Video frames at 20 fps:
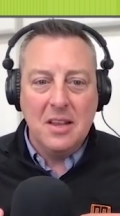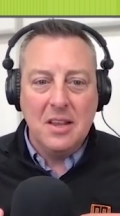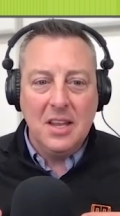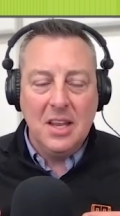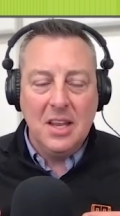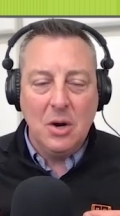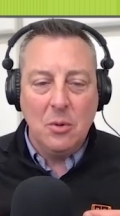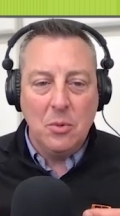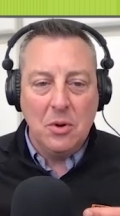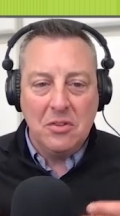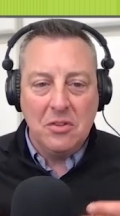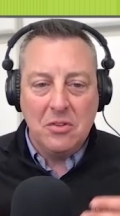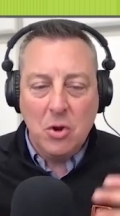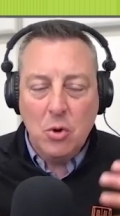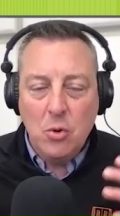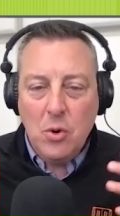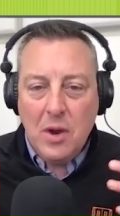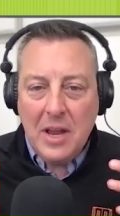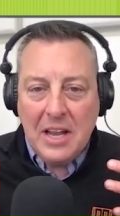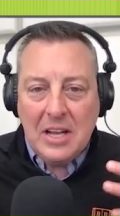You know, was
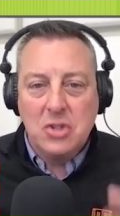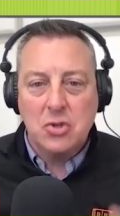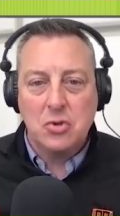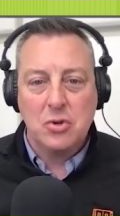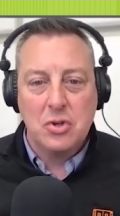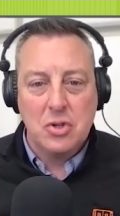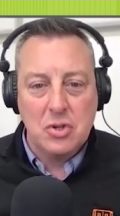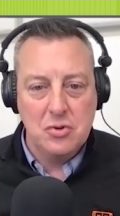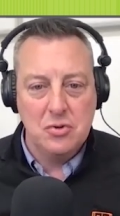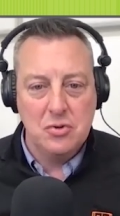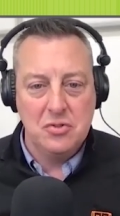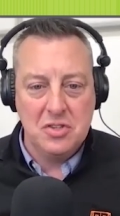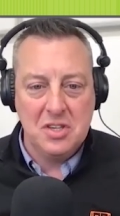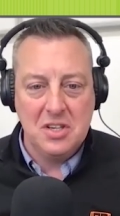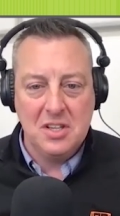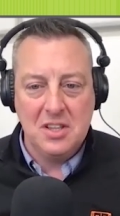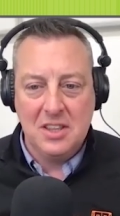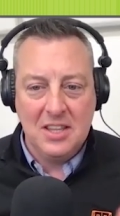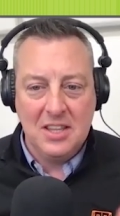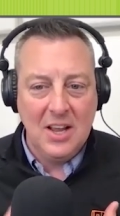who
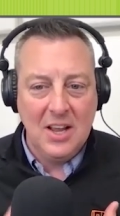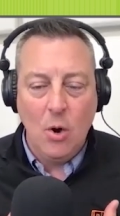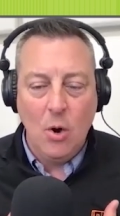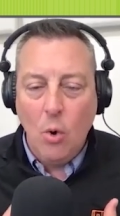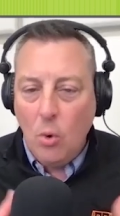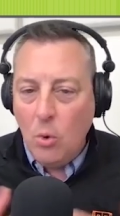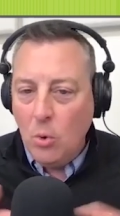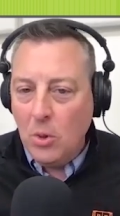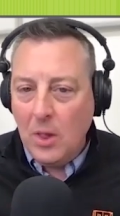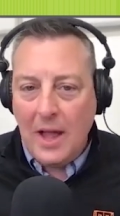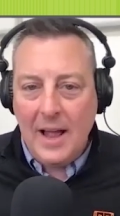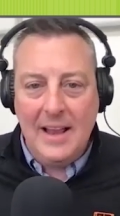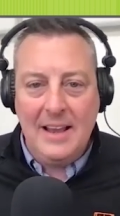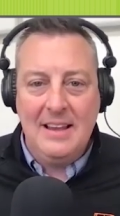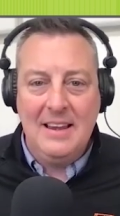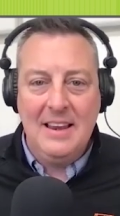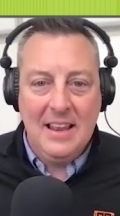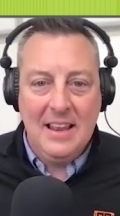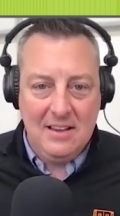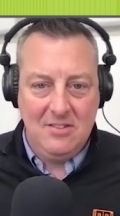introduced the whole
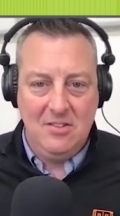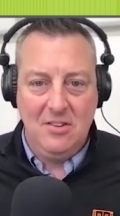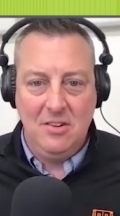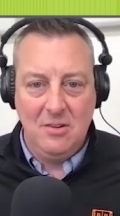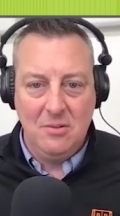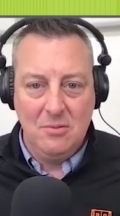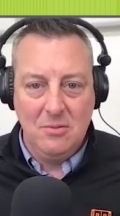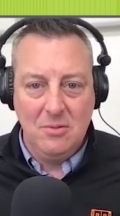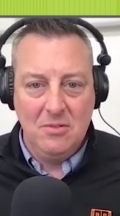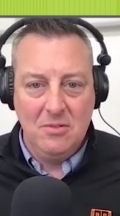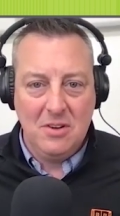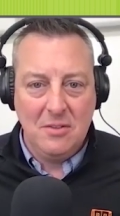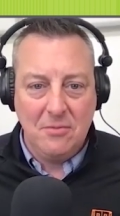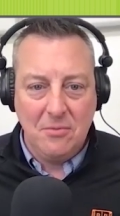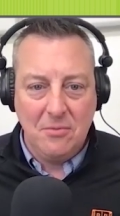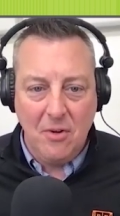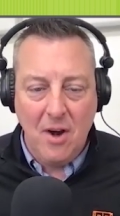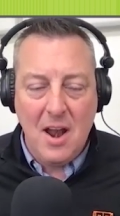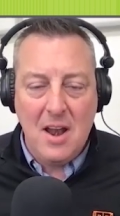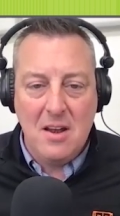idea to you? Was it a
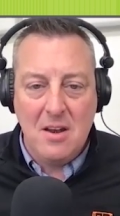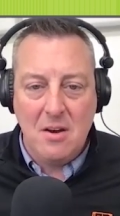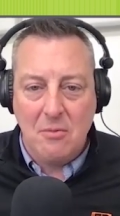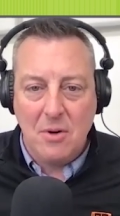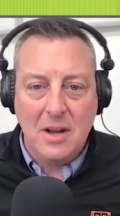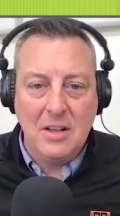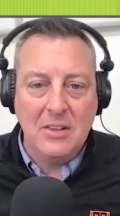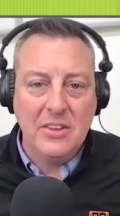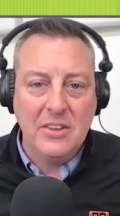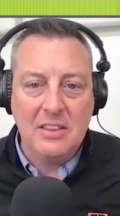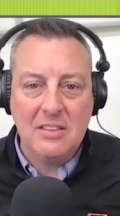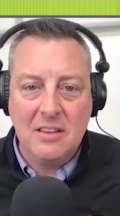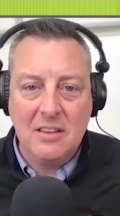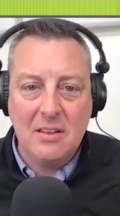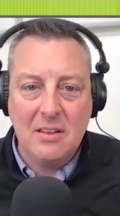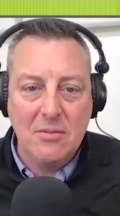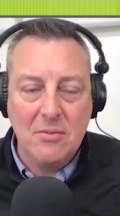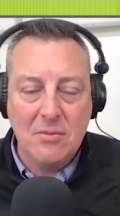friend, a relative?